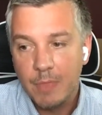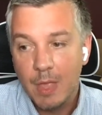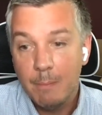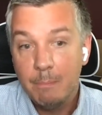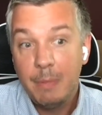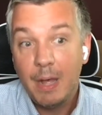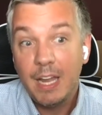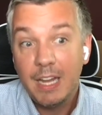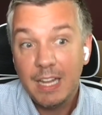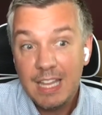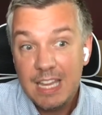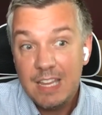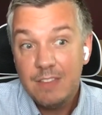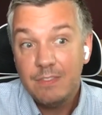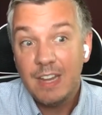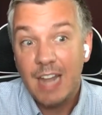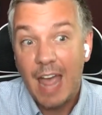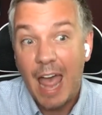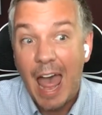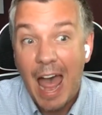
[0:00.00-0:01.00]
But
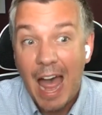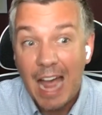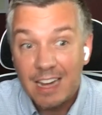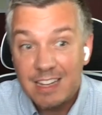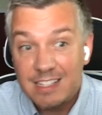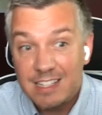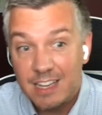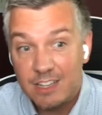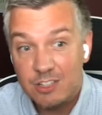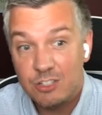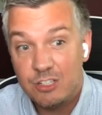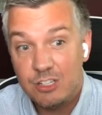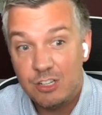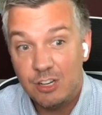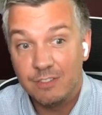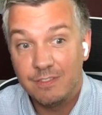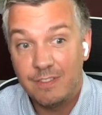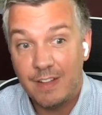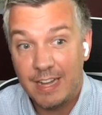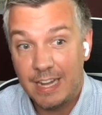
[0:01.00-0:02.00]
even access to
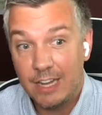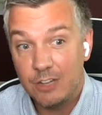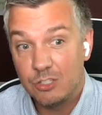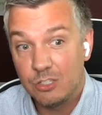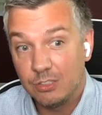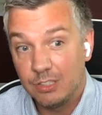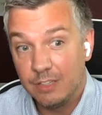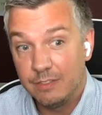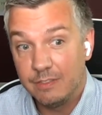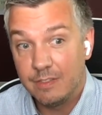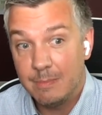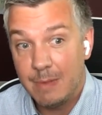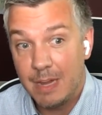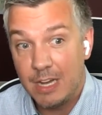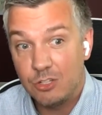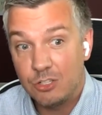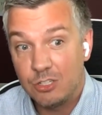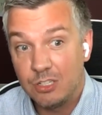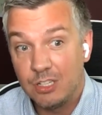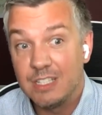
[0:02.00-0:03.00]
your financial
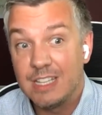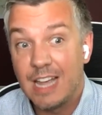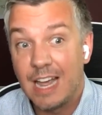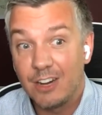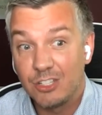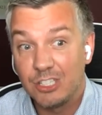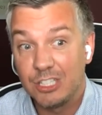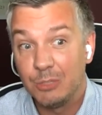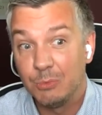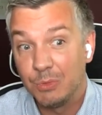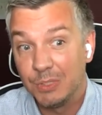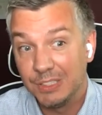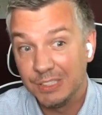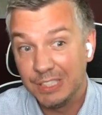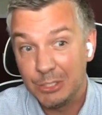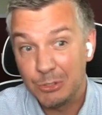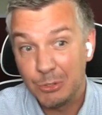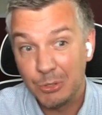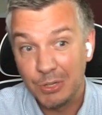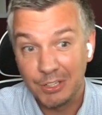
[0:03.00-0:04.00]
information is actually
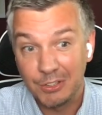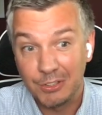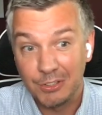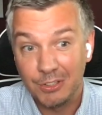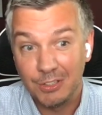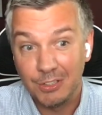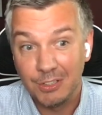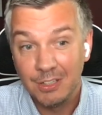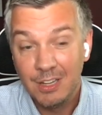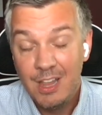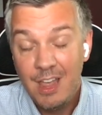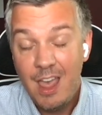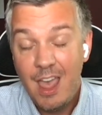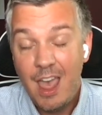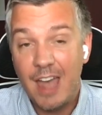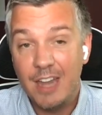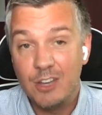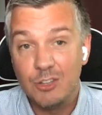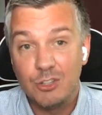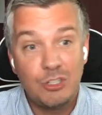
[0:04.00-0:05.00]
really critical.
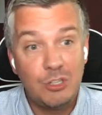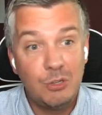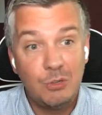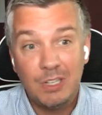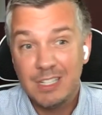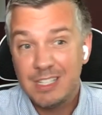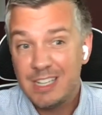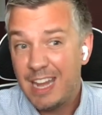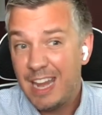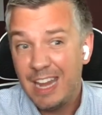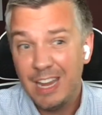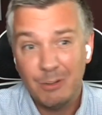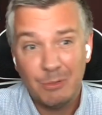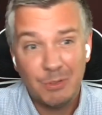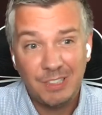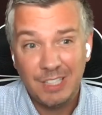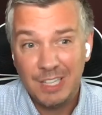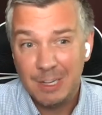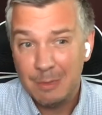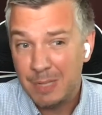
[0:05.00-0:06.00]
And students can't
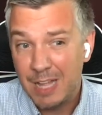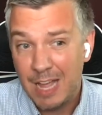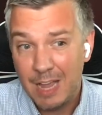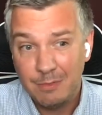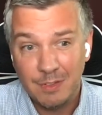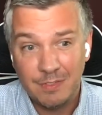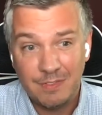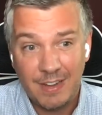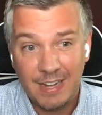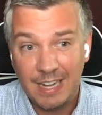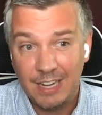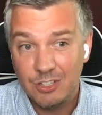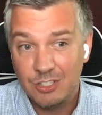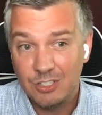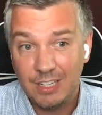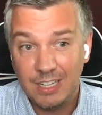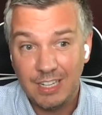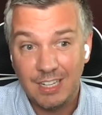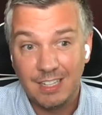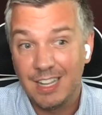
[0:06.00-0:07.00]
really apply for
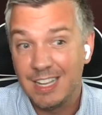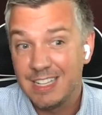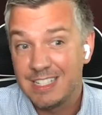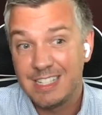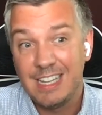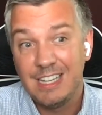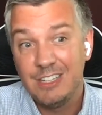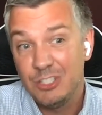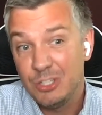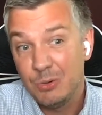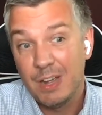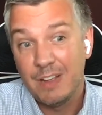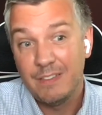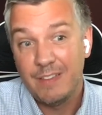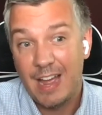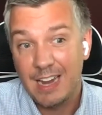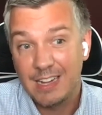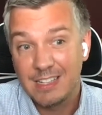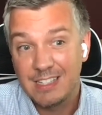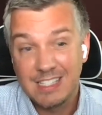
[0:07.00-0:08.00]
financial aid unless they do have
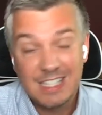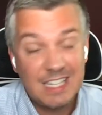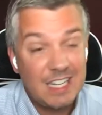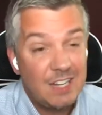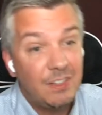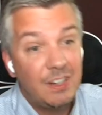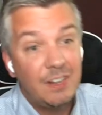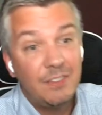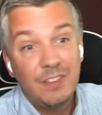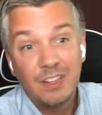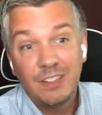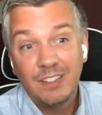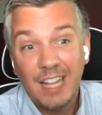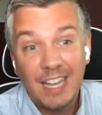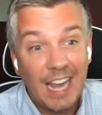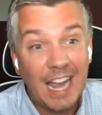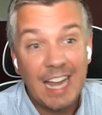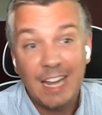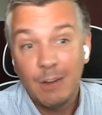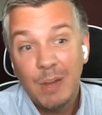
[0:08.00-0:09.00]
access. Even if you're
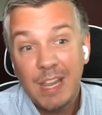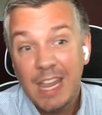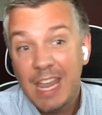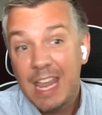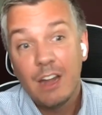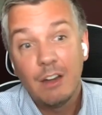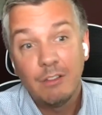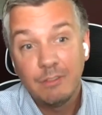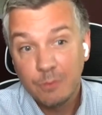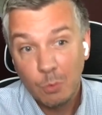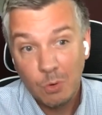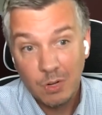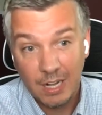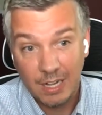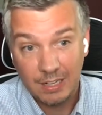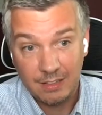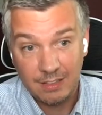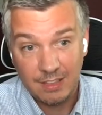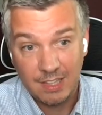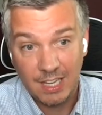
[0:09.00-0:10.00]
like, we can't afford
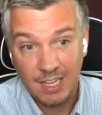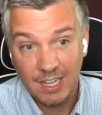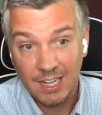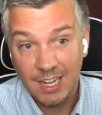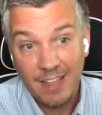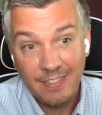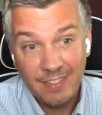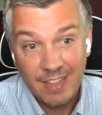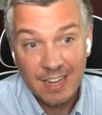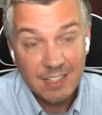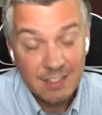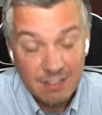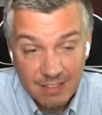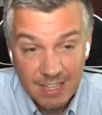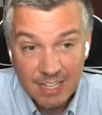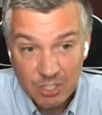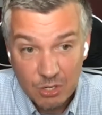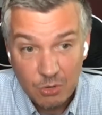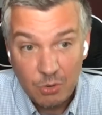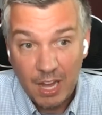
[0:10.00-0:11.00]
anything, and
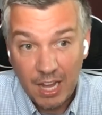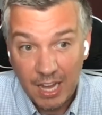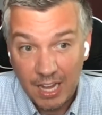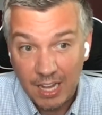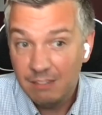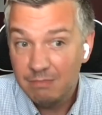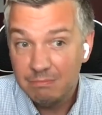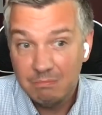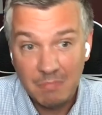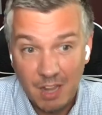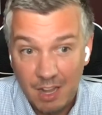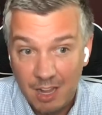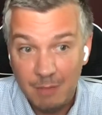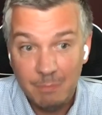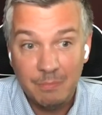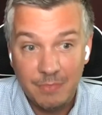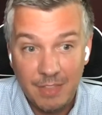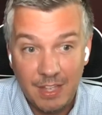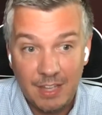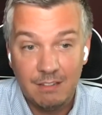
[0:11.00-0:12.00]
that's okay.
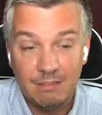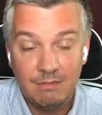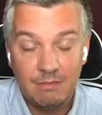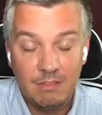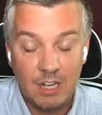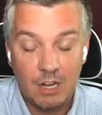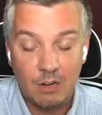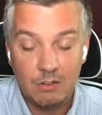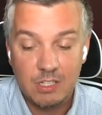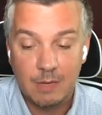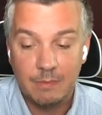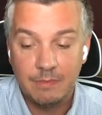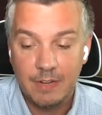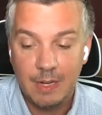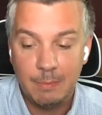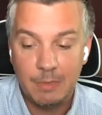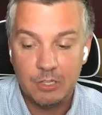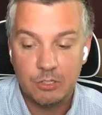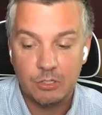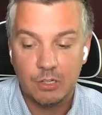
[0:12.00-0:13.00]
Some
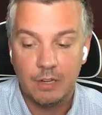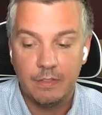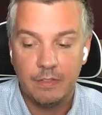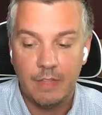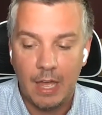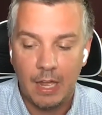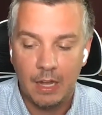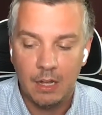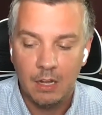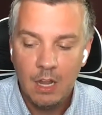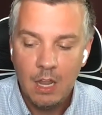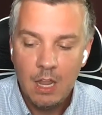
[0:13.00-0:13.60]
families are in that